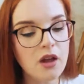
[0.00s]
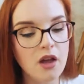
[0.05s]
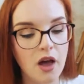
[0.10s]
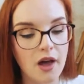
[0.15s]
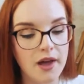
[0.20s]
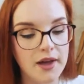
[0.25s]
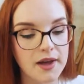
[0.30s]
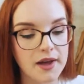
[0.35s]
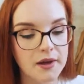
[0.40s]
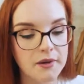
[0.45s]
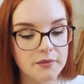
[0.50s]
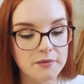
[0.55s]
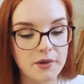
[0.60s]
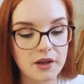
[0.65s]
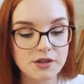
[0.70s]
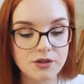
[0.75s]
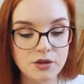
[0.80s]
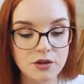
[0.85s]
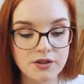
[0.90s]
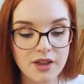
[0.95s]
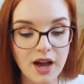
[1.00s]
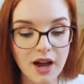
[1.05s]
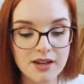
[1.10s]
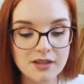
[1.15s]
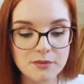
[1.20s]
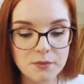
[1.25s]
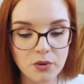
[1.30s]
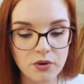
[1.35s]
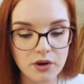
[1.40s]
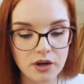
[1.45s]
So that
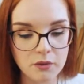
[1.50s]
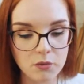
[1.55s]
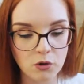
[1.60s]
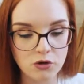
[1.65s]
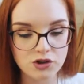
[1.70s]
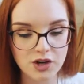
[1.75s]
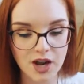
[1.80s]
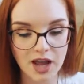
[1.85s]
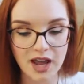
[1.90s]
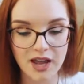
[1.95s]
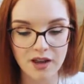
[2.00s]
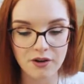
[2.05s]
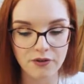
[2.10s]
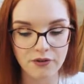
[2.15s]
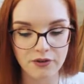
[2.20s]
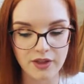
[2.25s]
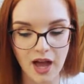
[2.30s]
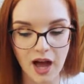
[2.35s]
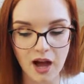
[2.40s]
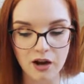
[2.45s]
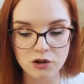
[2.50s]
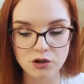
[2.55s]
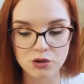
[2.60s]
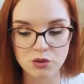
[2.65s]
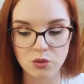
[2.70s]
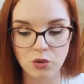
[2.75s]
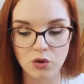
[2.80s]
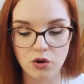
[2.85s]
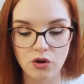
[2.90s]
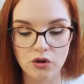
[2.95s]
is pretty much it for the
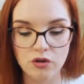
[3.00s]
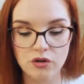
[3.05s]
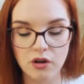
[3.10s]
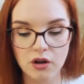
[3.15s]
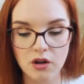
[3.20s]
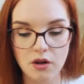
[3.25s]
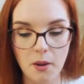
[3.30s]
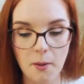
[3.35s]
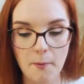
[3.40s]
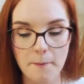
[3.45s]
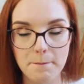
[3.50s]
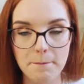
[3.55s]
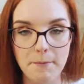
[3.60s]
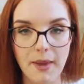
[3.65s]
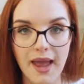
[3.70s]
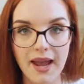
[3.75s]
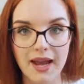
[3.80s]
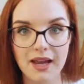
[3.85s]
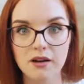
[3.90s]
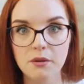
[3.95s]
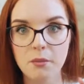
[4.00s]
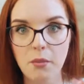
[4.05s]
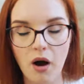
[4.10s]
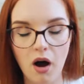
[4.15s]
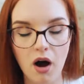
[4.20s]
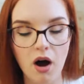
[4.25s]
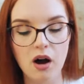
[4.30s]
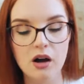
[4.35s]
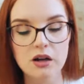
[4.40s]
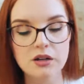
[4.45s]
actual main
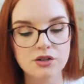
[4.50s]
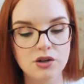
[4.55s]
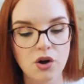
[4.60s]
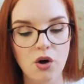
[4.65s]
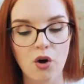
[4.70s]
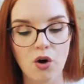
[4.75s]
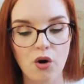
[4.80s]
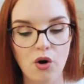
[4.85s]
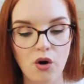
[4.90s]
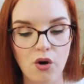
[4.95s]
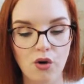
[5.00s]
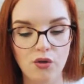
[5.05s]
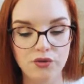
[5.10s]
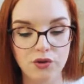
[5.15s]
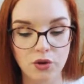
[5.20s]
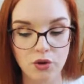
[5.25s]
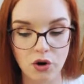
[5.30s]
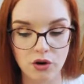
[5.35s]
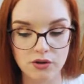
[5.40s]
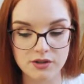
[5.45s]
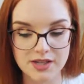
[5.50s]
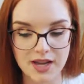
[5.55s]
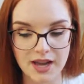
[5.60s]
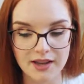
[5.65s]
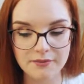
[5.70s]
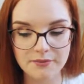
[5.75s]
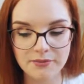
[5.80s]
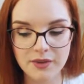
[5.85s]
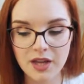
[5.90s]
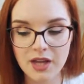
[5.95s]
part of your
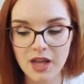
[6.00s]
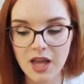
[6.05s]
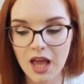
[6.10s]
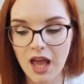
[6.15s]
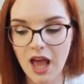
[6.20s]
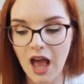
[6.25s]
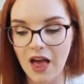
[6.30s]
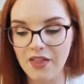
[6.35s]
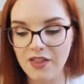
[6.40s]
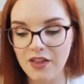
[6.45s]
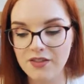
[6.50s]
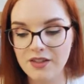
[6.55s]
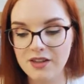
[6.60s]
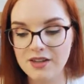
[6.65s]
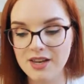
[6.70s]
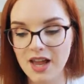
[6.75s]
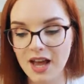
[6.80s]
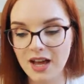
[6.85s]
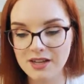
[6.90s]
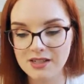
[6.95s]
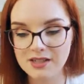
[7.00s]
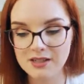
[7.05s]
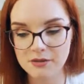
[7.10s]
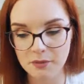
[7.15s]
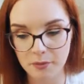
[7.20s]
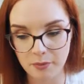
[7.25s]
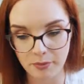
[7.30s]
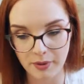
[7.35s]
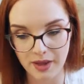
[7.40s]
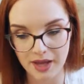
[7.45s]
content. And then the next
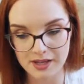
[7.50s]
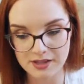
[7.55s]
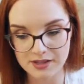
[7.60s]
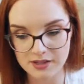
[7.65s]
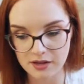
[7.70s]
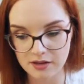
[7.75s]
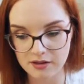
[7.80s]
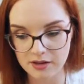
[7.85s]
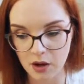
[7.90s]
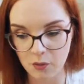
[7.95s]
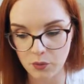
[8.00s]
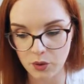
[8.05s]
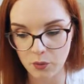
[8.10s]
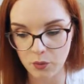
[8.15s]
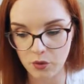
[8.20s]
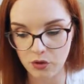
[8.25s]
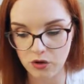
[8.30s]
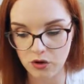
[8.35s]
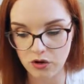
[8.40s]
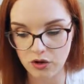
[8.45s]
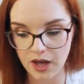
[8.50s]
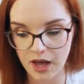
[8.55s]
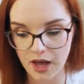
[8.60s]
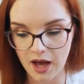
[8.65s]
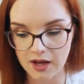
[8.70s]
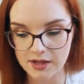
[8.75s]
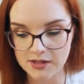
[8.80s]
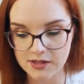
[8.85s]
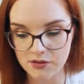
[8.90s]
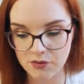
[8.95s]
bit that we will look
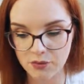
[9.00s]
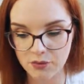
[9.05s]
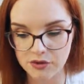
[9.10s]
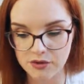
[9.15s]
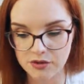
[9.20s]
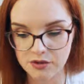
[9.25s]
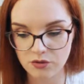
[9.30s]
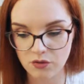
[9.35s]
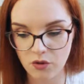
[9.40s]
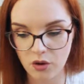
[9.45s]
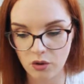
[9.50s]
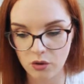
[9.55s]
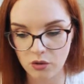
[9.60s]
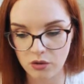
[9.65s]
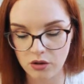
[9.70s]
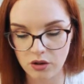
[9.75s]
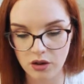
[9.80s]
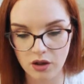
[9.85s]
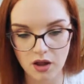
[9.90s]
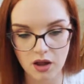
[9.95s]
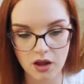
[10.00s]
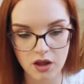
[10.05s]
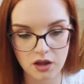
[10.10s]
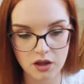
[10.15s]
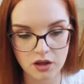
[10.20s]
at, if we scroll